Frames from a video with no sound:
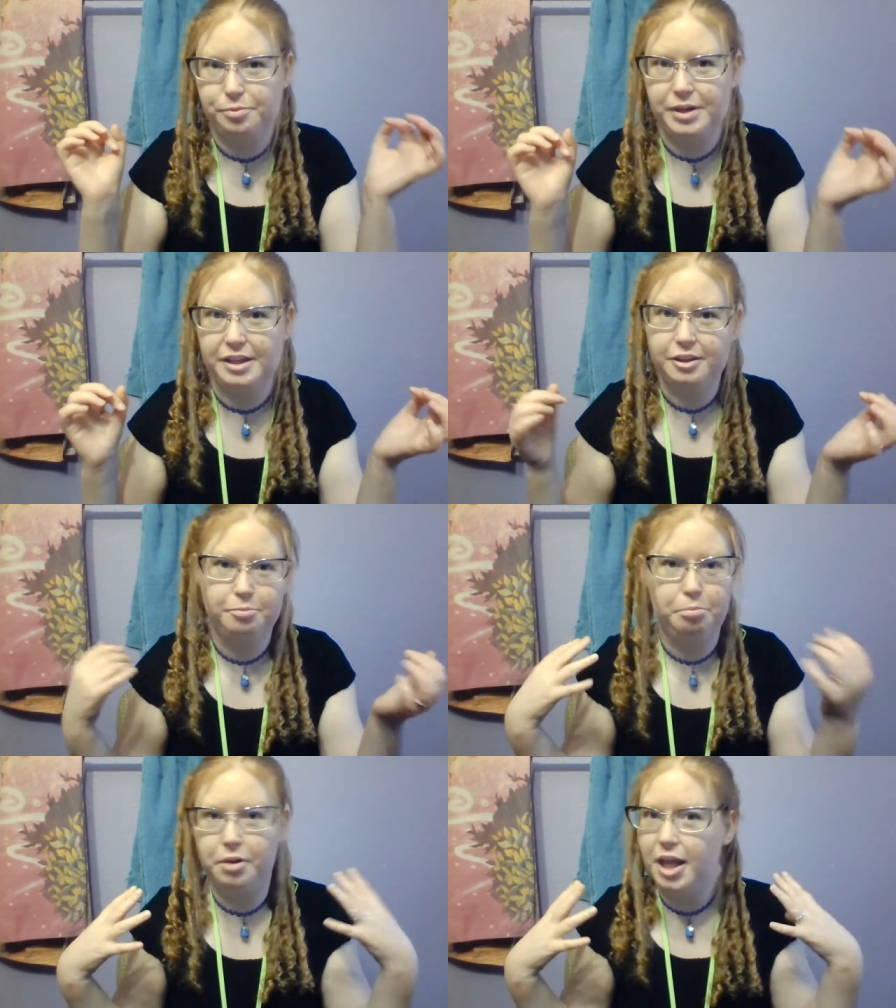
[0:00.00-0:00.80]
with
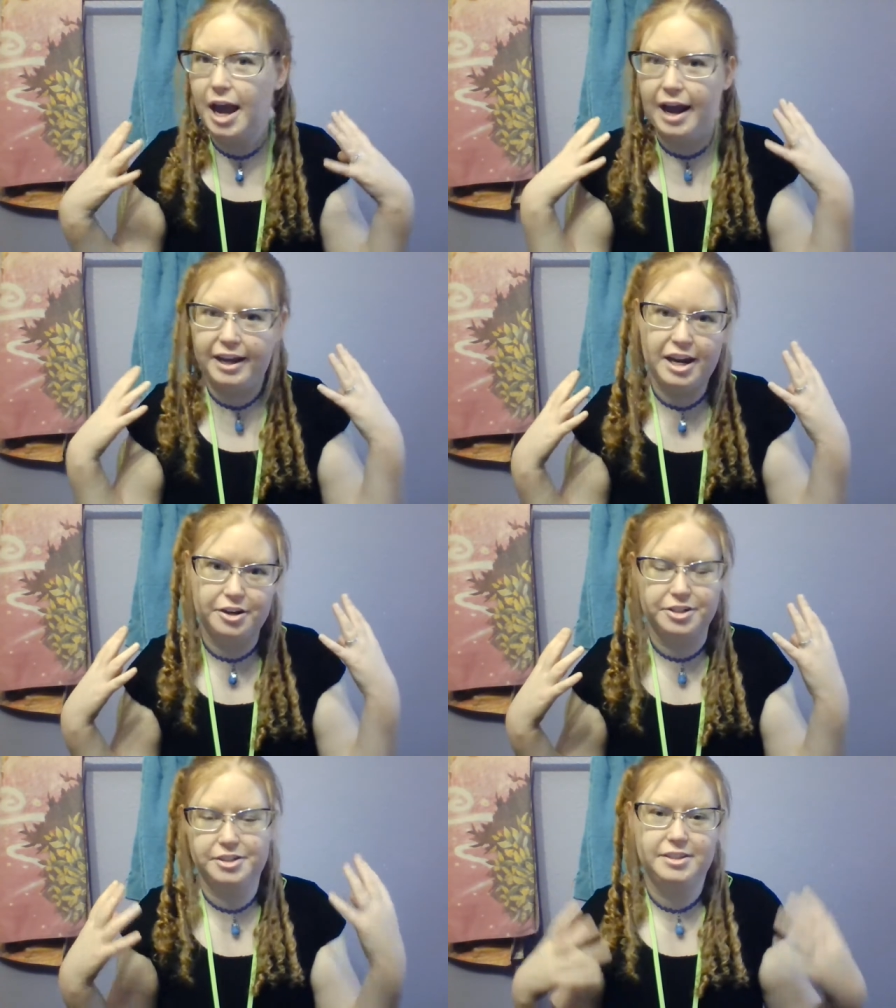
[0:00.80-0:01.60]
black
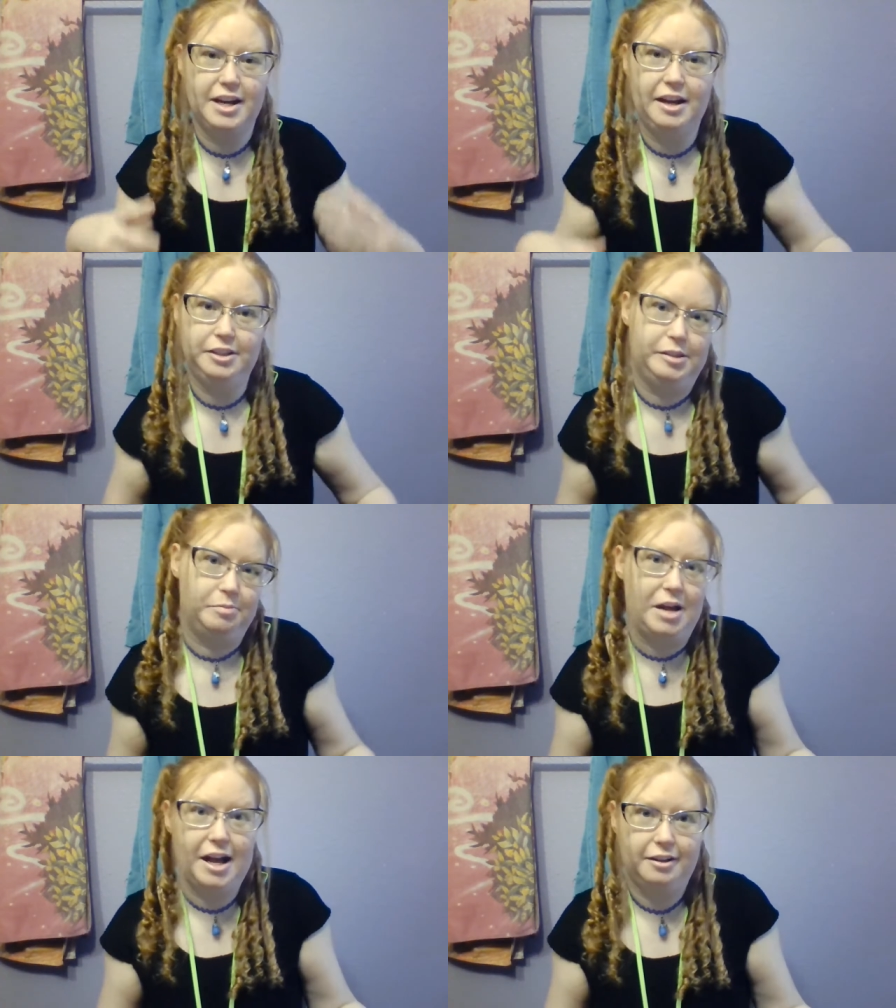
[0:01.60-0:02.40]
hairstyles,
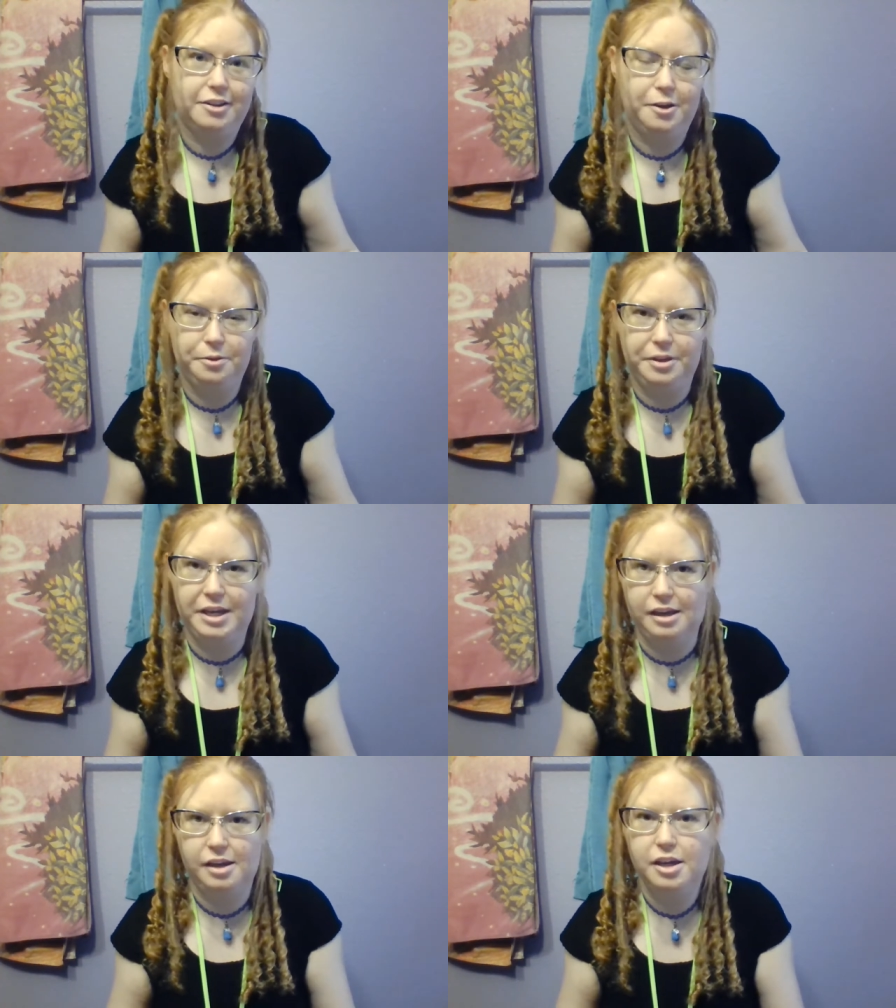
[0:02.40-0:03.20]
black clothing,